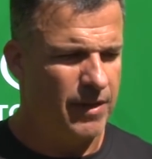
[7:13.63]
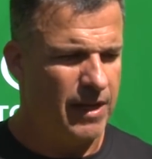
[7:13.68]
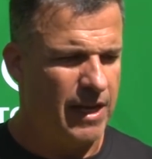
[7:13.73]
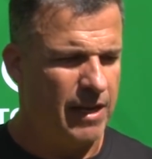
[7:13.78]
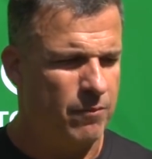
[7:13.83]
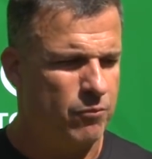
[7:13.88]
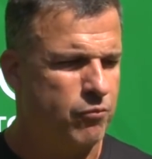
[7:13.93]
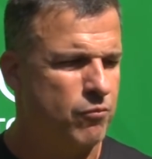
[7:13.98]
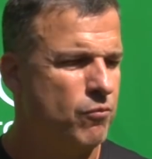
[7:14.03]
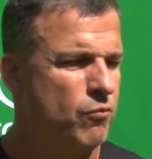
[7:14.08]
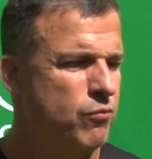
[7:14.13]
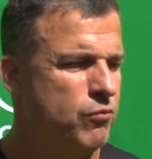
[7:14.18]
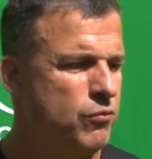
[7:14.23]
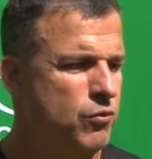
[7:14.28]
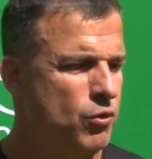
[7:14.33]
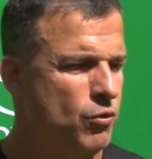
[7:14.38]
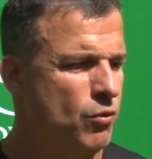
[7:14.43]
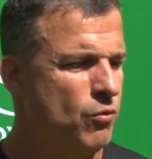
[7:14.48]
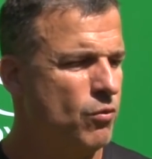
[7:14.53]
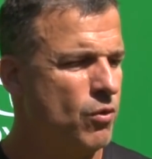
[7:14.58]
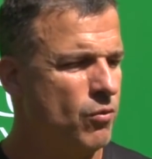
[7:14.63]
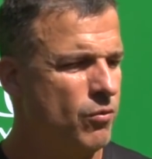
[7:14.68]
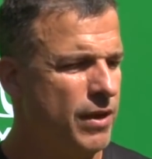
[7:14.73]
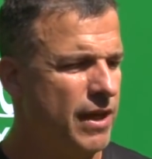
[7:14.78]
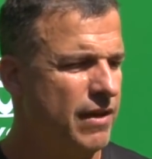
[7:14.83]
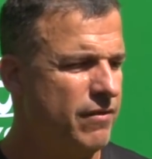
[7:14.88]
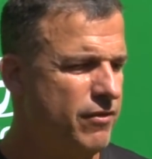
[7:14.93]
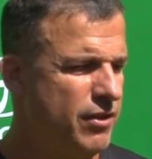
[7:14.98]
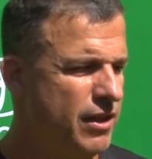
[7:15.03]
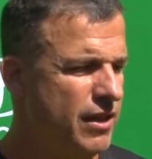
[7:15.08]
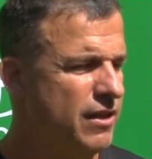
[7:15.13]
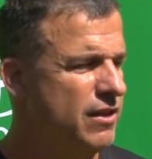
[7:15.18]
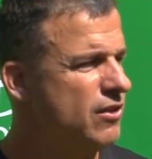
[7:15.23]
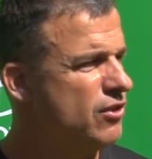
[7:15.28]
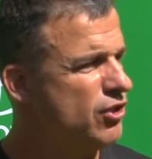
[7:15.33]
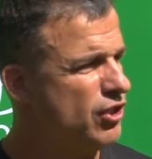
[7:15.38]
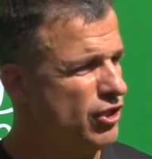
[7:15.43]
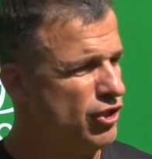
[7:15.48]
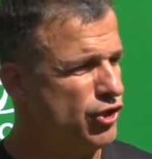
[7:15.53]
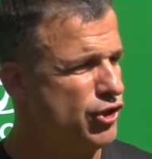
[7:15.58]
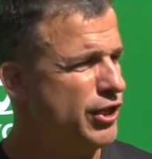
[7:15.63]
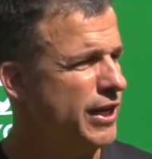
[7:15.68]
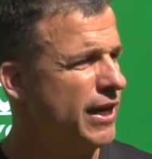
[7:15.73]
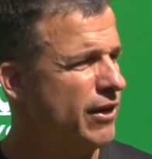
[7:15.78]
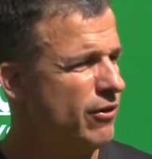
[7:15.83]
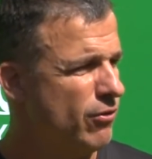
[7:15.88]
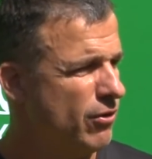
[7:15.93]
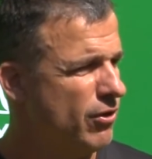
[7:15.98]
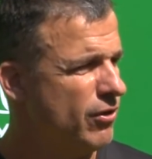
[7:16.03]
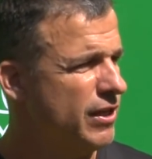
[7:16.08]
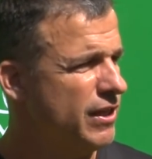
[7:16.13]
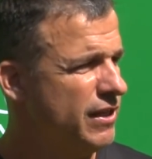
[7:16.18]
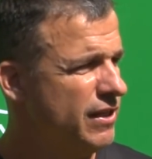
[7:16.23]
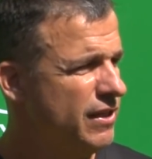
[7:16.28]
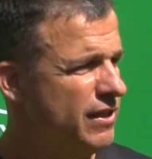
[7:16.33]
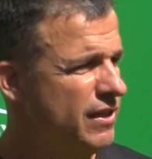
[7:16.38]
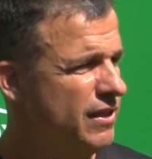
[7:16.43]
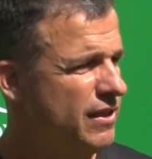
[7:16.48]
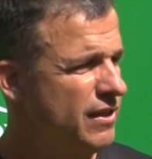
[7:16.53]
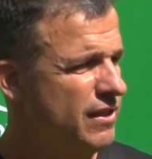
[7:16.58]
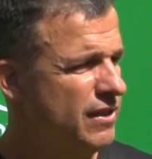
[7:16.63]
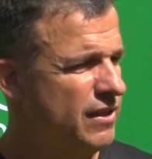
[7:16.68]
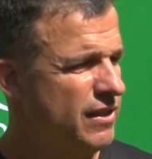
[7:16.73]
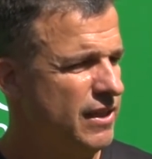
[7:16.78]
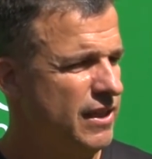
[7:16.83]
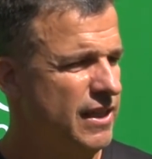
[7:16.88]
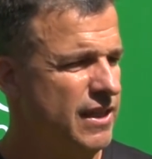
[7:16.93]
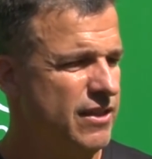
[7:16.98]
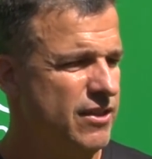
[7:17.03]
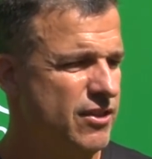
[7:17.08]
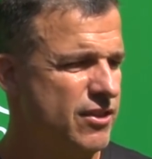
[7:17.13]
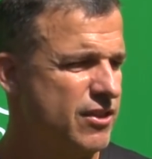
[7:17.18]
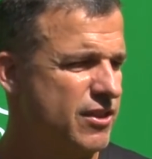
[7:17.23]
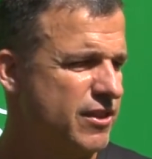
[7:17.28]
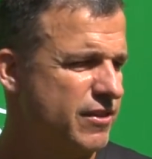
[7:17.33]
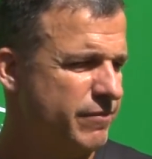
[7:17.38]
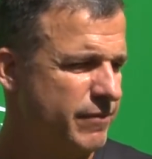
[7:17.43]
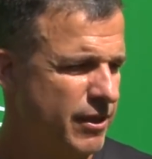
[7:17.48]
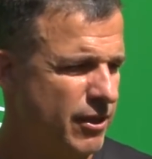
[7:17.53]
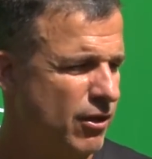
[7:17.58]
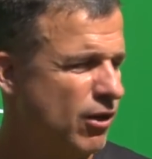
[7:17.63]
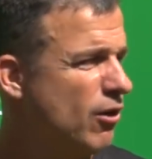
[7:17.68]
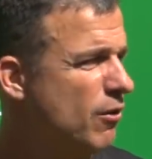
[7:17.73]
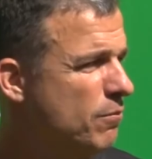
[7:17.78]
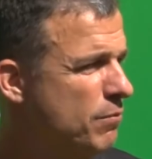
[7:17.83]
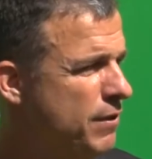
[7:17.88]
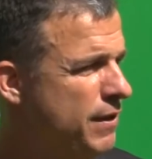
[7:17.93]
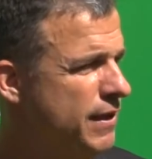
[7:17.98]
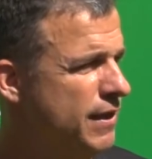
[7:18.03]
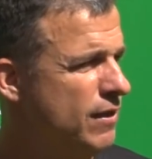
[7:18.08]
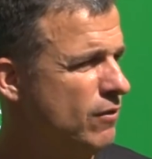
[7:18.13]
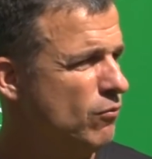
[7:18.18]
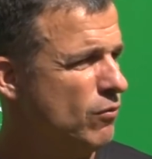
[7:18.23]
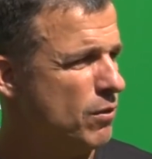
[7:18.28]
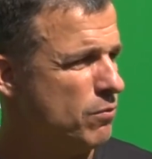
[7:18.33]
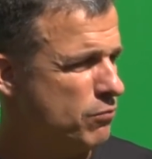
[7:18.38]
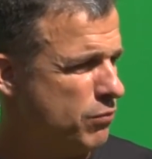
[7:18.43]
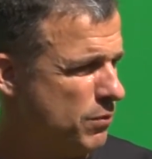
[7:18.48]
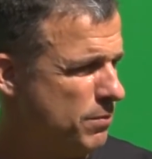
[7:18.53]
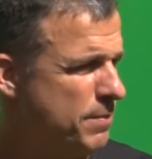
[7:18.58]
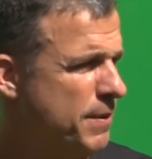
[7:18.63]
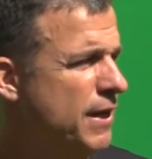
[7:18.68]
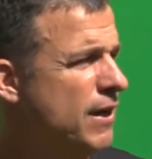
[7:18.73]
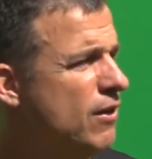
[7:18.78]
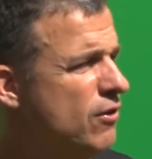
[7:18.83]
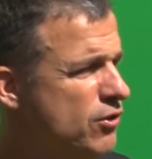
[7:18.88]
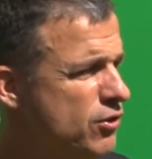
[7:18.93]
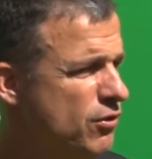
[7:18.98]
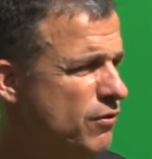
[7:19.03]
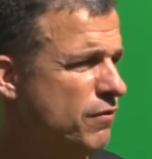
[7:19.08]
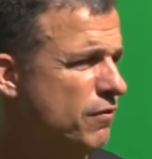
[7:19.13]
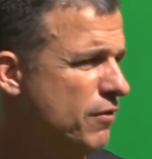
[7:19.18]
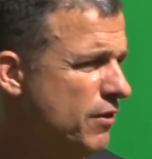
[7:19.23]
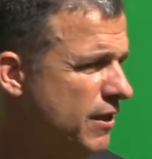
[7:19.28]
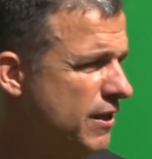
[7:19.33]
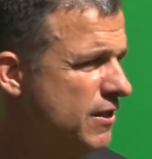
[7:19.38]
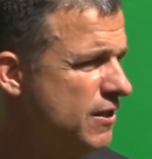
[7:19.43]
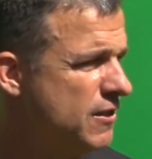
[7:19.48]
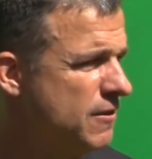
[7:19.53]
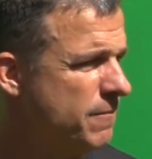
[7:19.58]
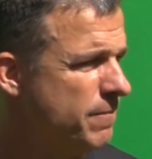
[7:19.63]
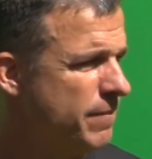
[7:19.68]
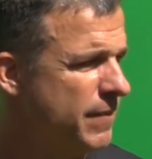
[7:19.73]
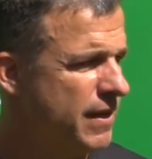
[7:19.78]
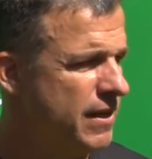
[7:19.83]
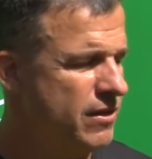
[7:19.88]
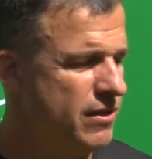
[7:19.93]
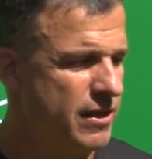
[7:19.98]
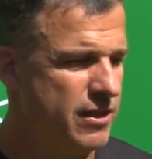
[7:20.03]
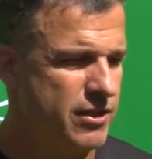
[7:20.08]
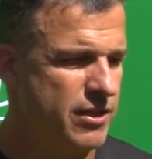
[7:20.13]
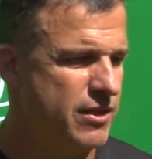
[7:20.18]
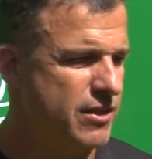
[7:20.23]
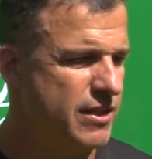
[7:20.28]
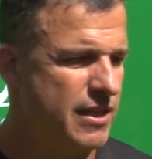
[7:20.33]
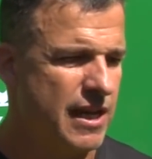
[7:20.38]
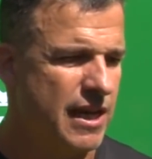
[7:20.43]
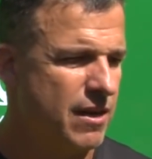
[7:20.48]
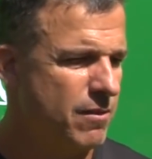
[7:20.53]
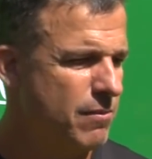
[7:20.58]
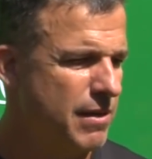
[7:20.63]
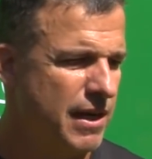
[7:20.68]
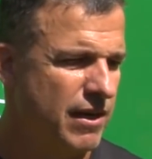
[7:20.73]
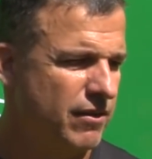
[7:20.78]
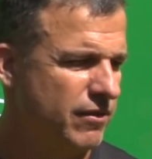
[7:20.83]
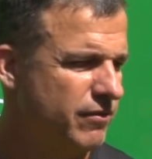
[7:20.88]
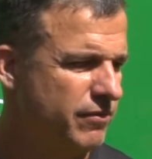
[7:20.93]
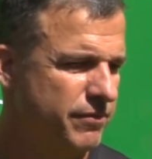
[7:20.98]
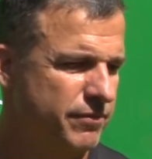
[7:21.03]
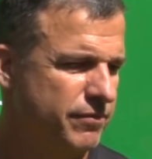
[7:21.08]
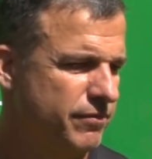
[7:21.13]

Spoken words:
And doing what we have done since January is, in our opinion, what prepares you for this. This is not about